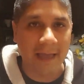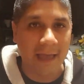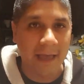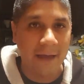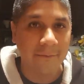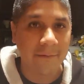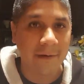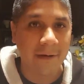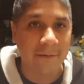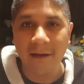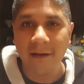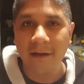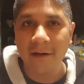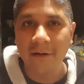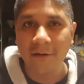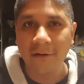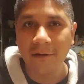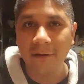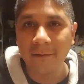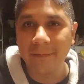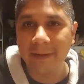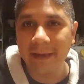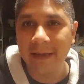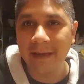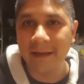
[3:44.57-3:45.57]
and what
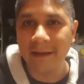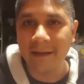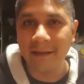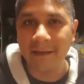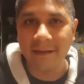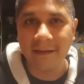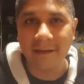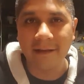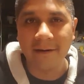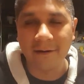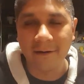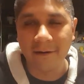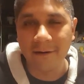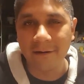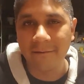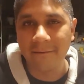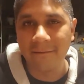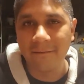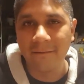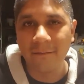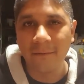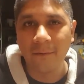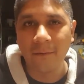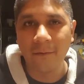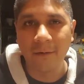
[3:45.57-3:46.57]
should be considered
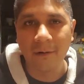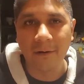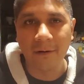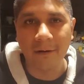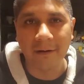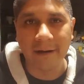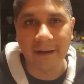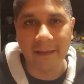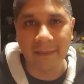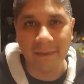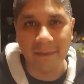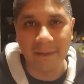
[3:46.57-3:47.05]
for